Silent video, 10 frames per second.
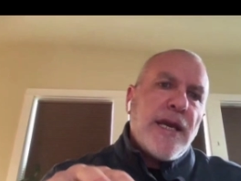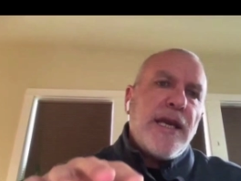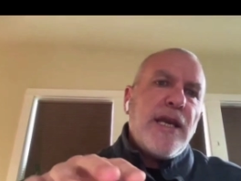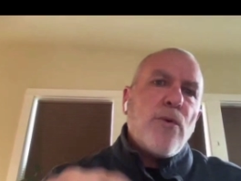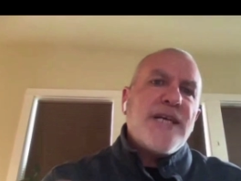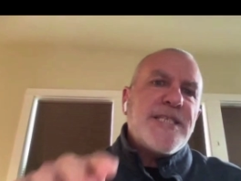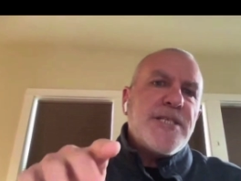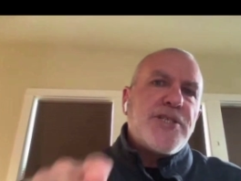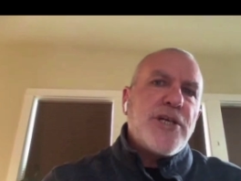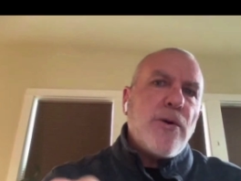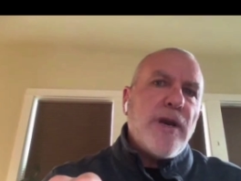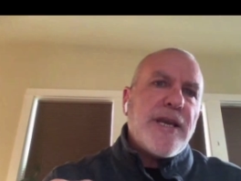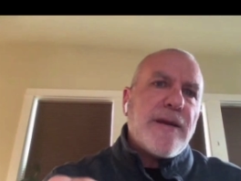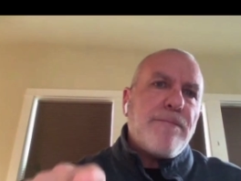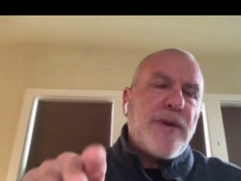he wasn't
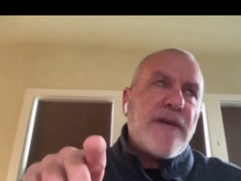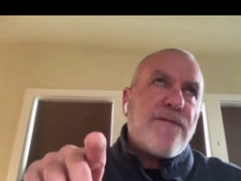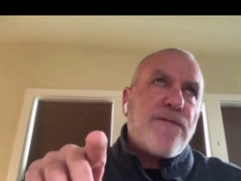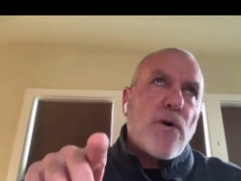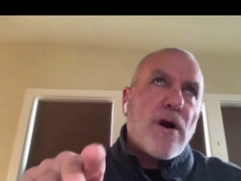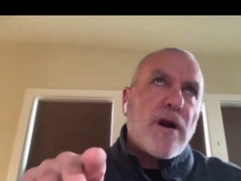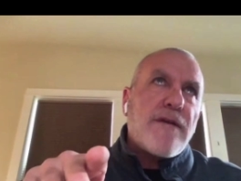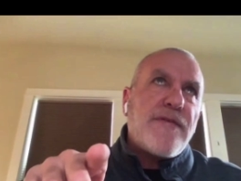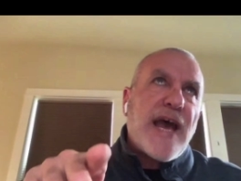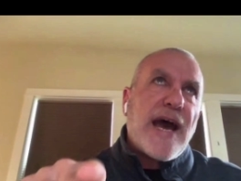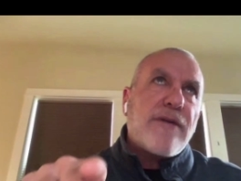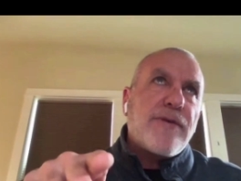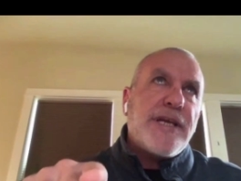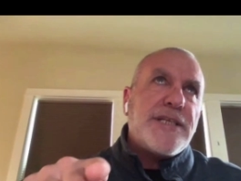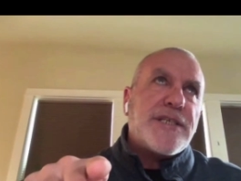doing it for that
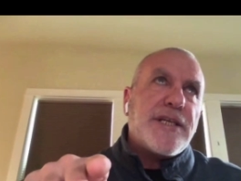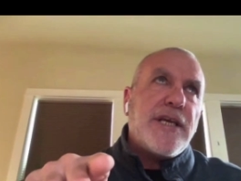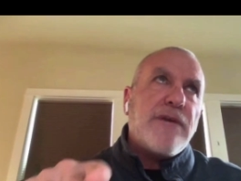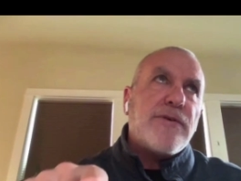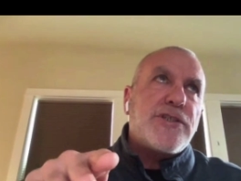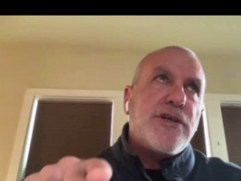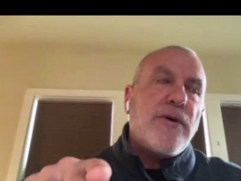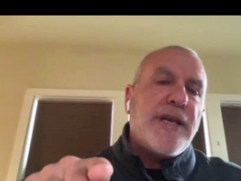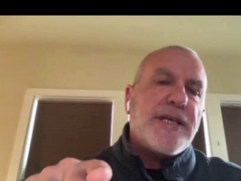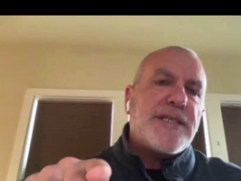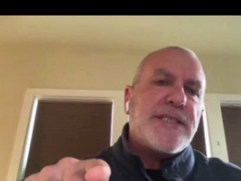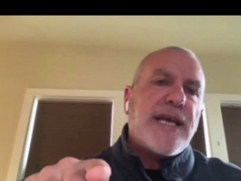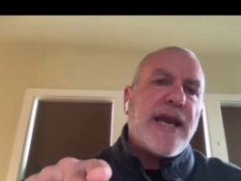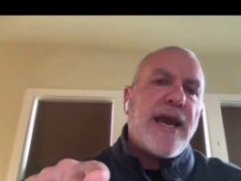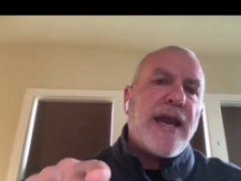reason. He was doing it to
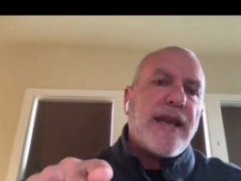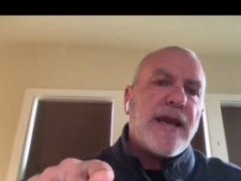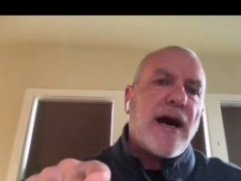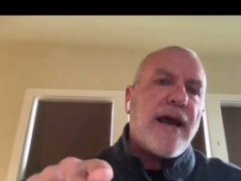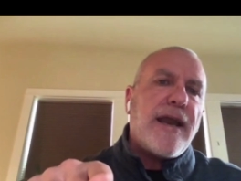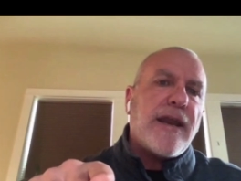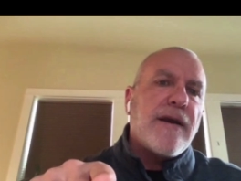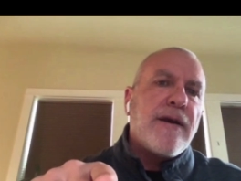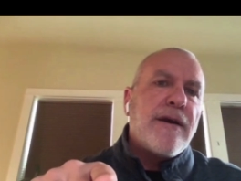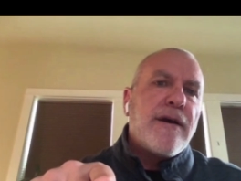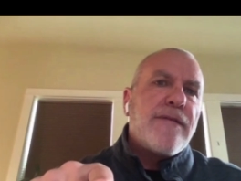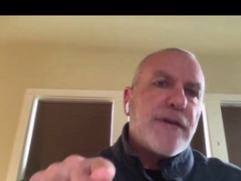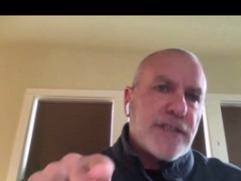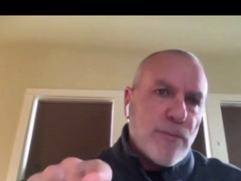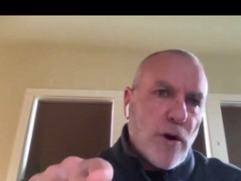say, hey, Yahe,
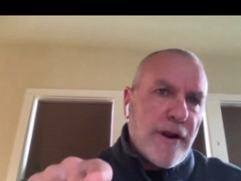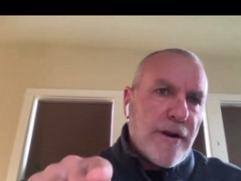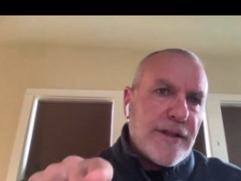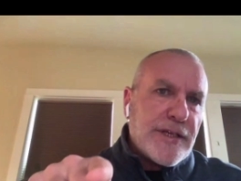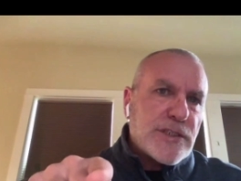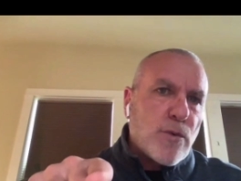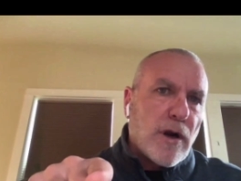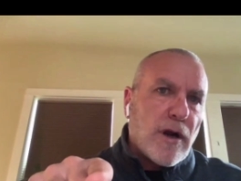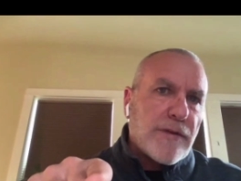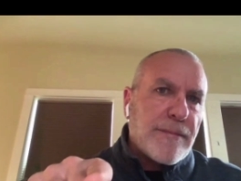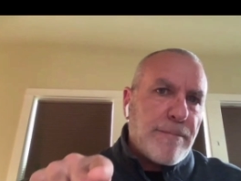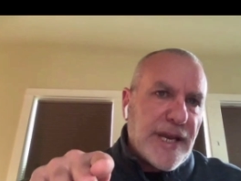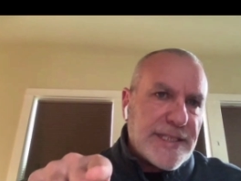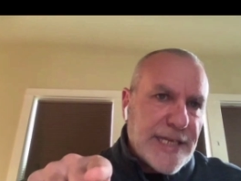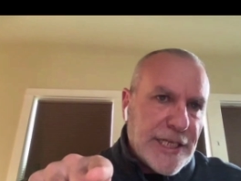there's some order in this world.
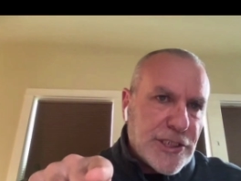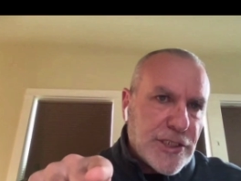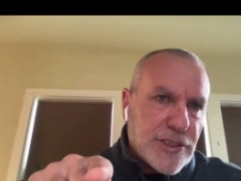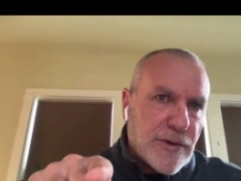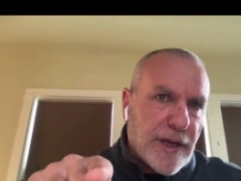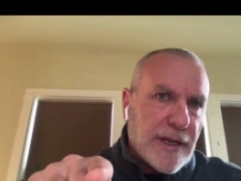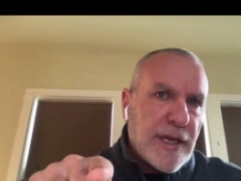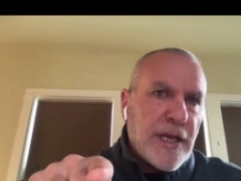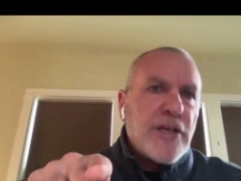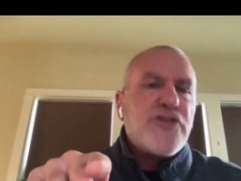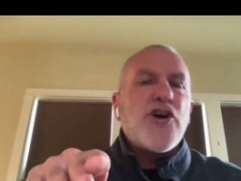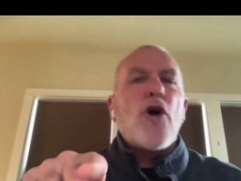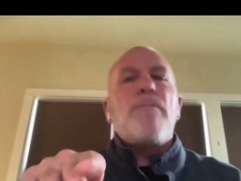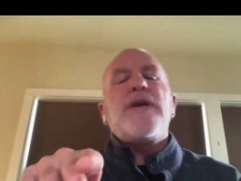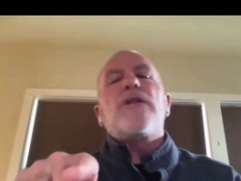Pay attention to it.
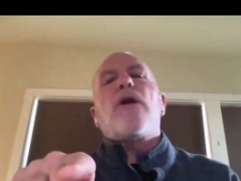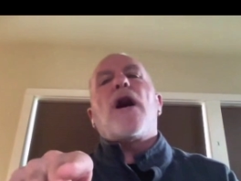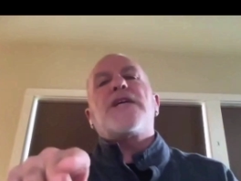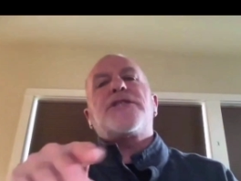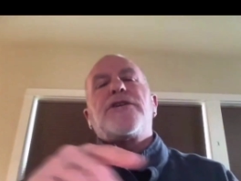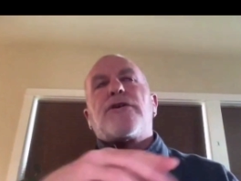Don't be lost in